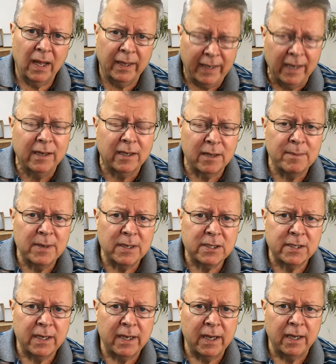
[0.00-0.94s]

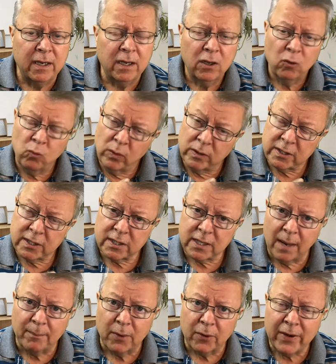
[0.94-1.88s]
intimacy with
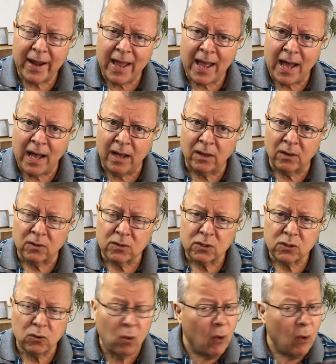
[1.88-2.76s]
somebody else,